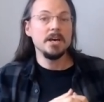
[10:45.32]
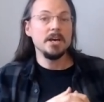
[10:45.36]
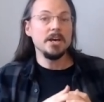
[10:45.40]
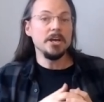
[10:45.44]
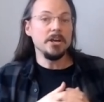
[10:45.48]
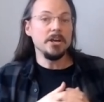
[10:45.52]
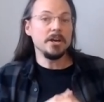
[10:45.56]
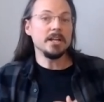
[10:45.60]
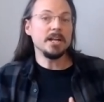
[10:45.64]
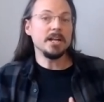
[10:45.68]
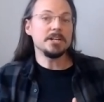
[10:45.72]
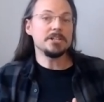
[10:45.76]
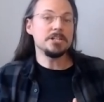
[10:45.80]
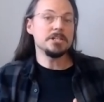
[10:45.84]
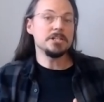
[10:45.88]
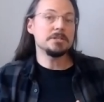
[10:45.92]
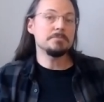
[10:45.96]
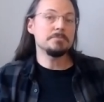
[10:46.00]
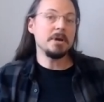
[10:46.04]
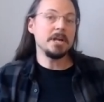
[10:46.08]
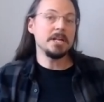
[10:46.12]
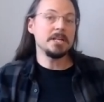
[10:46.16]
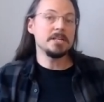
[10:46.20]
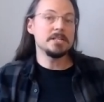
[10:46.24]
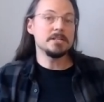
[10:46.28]
you can actually
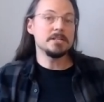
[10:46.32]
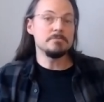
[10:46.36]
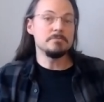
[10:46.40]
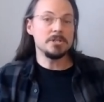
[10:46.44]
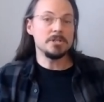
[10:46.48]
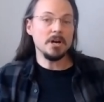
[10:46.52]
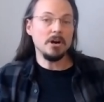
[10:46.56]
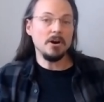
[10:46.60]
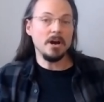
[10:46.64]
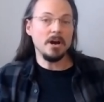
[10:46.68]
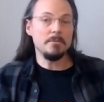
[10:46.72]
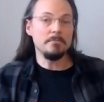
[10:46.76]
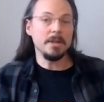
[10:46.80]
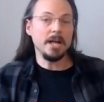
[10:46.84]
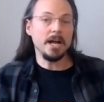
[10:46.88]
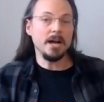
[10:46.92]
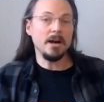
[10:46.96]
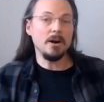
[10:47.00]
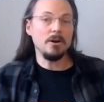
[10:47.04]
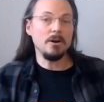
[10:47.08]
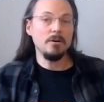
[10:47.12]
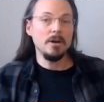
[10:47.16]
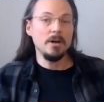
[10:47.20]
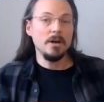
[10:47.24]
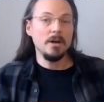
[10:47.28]
spend some time
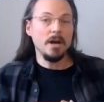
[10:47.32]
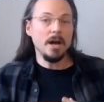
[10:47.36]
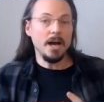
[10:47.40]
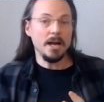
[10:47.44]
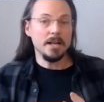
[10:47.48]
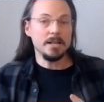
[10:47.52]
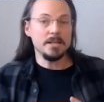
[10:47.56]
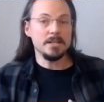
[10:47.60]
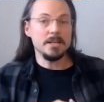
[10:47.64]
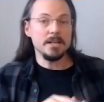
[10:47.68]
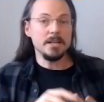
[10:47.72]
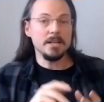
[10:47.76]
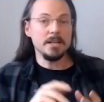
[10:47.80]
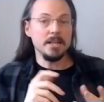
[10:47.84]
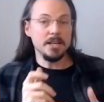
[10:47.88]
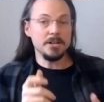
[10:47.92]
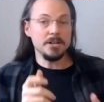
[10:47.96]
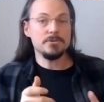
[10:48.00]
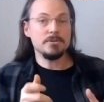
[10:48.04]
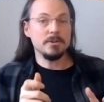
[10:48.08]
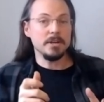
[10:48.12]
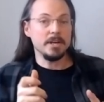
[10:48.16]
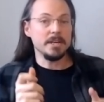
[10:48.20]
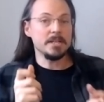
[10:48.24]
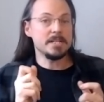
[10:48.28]
now and
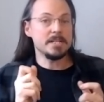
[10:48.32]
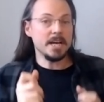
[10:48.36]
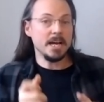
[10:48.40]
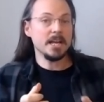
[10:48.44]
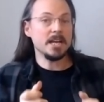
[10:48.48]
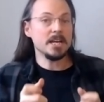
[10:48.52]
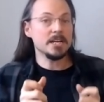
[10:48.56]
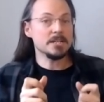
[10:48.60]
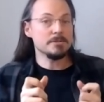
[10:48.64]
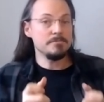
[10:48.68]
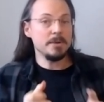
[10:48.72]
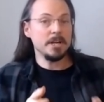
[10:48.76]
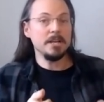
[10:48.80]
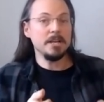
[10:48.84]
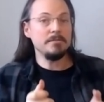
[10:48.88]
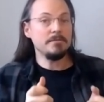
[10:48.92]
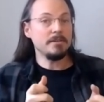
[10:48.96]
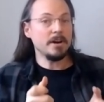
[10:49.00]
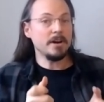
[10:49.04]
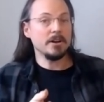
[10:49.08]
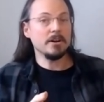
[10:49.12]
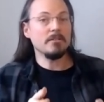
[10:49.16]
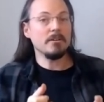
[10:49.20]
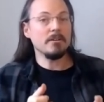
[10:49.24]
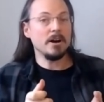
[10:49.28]
literally take as many
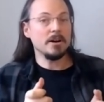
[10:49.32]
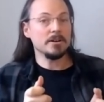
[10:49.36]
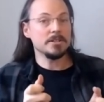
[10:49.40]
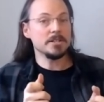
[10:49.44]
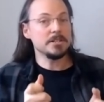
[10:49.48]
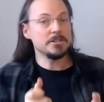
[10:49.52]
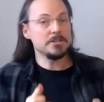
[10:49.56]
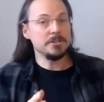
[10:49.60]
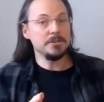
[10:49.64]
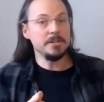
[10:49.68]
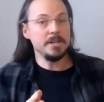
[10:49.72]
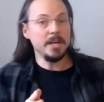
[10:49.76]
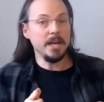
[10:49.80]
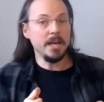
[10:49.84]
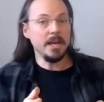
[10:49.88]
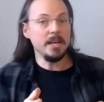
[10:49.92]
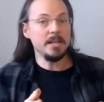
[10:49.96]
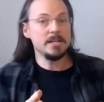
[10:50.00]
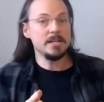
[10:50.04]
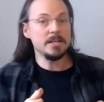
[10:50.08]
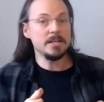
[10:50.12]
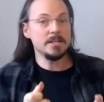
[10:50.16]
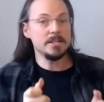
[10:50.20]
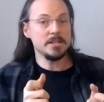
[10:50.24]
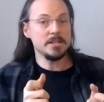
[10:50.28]
photographs as you
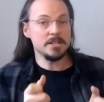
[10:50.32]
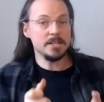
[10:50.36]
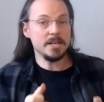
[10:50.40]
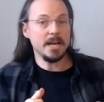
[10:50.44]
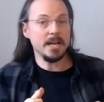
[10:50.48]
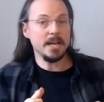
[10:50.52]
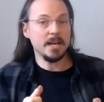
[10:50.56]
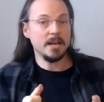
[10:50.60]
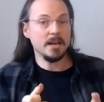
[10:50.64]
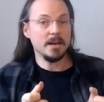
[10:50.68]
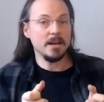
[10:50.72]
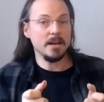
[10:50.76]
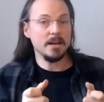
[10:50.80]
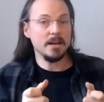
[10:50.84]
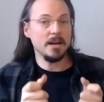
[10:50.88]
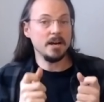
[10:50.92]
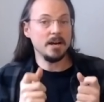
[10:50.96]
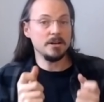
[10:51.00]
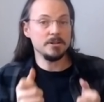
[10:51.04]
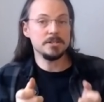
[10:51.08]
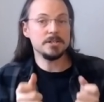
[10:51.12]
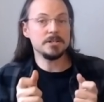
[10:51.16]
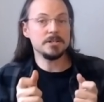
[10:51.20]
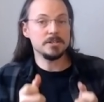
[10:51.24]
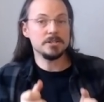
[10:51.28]
need to take
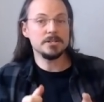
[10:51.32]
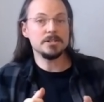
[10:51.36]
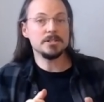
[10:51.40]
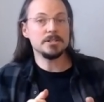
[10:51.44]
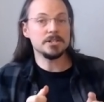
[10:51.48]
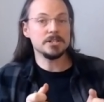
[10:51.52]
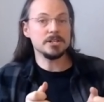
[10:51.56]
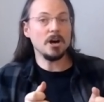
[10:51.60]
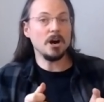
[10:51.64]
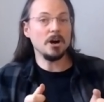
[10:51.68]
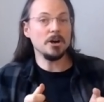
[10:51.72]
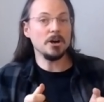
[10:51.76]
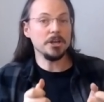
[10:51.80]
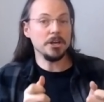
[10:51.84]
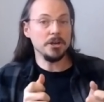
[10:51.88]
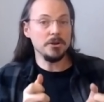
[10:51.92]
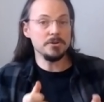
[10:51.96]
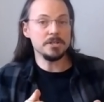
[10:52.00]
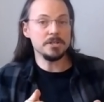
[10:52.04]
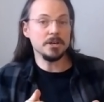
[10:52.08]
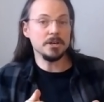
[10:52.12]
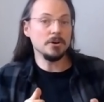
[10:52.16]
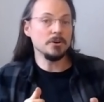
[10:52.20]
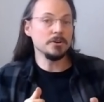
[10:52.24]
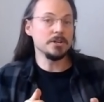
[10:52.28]
to start
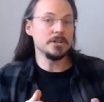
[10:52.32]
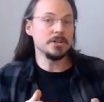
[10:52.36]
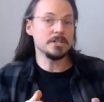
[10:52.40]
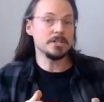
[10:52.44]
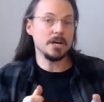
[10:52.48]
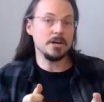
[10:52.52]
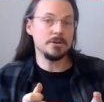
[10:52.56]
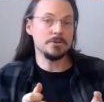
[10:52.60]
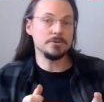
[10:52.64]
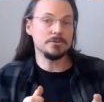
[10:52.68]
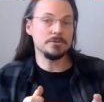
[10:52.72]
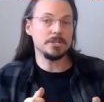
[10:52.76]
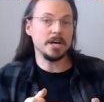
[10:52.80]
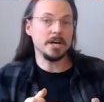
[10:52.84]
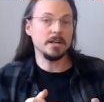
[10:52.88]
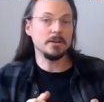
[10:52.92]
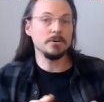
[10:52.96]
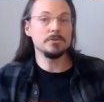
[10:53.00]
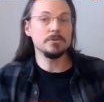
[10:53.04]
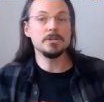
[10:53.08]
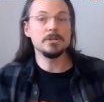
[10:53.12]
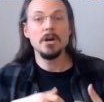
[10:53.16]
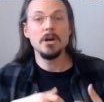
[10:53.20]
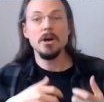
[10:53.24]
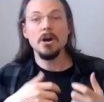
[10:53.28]
using on your social
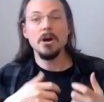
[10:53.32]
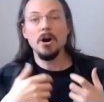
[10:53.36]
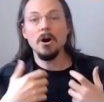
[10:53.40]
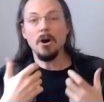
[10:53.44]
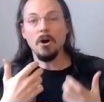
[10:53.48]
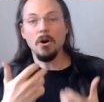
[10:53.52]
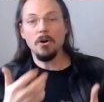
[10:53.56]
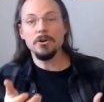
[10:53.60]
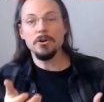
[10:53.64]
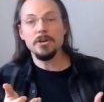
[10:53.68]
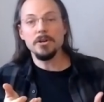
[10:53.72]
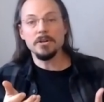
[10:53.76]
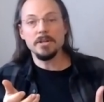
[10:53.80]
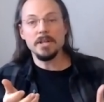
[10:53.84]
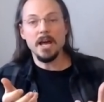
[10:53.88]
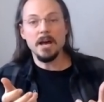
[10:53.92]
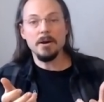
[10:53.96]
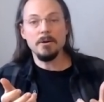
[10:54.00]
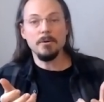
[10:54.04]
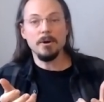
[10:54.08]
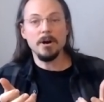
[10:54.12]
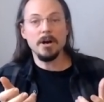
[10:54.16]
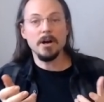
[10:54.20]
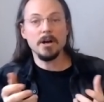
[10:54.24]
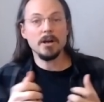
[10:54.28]
channels, on your
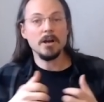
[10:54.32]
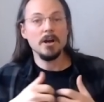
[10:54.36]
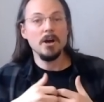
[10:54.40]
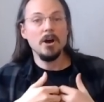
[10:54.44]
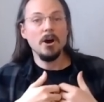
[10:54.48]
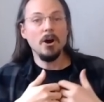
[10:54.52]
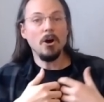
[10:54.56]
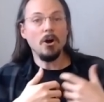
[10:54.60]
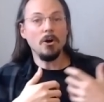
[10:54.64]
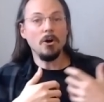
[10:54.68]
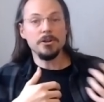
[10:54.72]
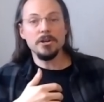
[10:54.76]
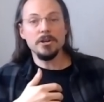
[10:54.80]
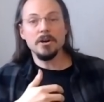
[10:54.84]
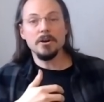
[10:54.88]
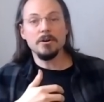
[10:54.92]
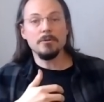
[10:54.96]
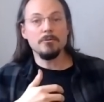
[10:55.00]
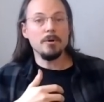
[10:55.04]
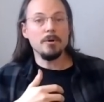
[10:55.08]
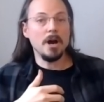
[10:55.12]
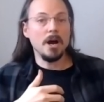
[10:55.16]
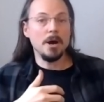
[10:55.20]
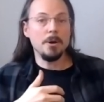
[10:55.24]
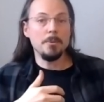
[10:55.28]
network, on your
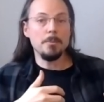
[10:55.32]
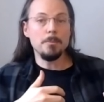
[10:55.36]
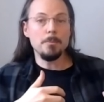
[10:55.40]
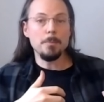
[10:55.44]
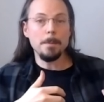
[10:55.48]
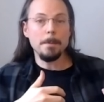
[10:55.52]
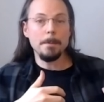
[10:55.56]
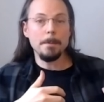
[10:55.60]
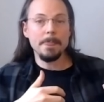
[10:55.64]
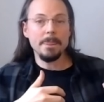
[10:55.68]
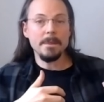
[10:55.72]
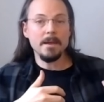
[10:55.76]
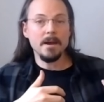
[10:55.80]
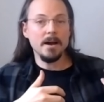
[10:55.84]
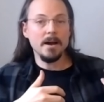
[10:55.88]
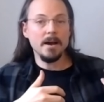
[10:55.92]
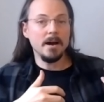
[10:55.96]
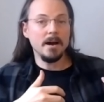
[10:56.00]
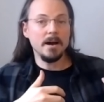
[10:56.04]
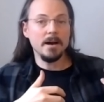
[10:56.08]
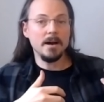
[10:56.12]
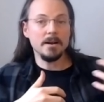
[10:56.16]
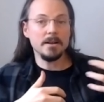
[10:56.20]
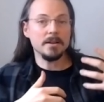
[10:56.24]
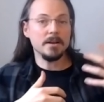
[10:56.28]

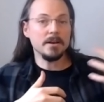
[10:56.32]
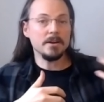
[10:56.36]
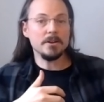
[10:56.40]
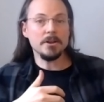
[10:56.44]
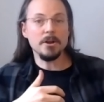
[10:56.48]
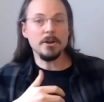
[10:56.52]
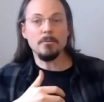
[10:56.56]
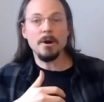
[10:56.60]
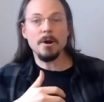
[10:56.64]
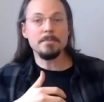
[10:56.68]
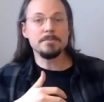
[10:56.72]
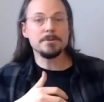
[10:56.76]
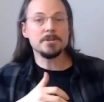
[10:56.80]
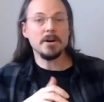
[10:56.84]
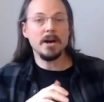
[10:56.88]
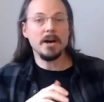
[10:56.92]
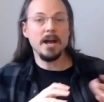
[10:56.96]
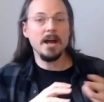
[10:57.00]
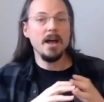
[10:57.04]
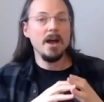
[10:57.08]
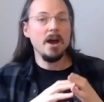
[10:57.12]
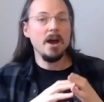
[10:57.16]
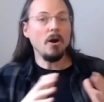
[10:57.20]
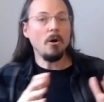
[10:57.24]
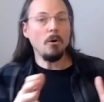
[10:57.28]

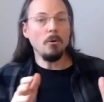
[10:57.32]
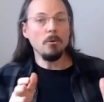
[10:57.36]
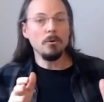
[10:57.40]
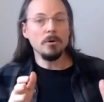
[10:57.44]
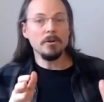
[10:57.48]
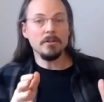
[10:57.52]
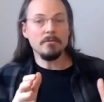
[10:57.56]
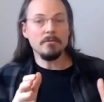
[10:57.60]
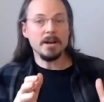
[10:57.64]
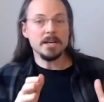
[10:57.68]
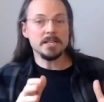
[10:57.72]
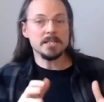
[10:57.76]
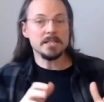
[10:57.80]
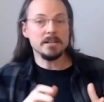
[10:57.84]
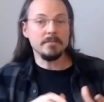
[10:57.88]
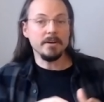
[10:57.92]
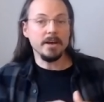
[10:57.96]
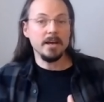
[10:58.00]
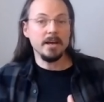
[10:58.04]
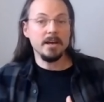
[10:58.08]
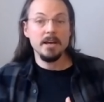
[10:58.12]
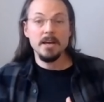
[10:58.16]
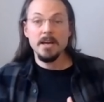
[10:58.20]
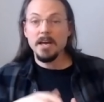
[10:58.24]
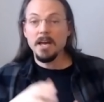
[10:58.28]
website, all of the rest of
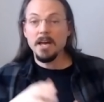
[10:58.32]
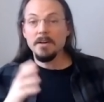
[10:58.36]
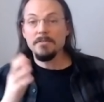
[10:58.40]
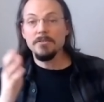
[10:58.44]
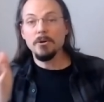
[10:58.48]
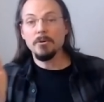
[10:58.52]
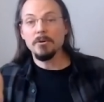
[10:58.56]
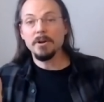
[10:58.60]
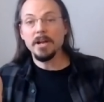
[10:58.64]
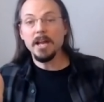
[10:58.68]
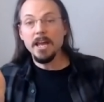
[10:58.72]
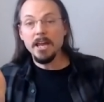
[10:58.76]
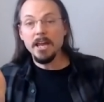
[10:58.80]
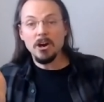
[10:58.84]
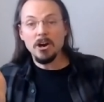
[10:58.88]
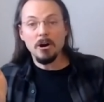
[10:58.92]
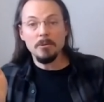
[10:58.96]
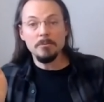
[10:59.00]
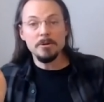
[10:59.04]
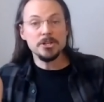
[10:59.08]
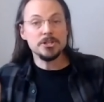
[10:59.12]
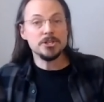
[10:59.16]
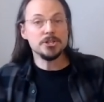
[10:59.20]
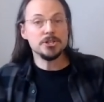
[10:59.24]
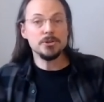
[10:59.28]
it. If you're an
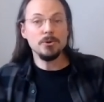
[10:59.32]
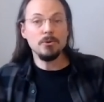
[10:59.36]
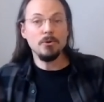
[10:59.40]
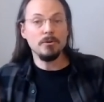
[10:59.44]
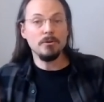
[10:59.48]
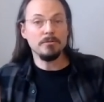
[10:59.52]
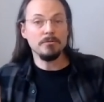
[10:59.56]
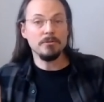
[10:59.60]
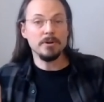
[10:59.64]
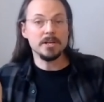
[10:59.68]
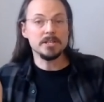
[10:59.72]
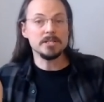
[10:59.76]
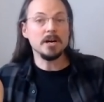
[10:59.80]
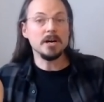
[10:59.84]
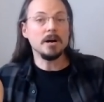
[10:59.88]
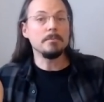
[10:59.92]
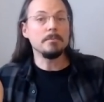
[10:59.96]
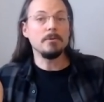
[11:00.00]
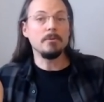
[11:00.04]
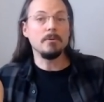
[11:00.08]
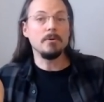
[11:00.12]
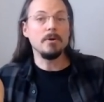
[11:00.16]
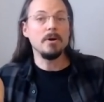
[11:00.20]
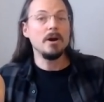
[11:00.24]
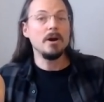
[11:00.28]
e-commerce store, for example,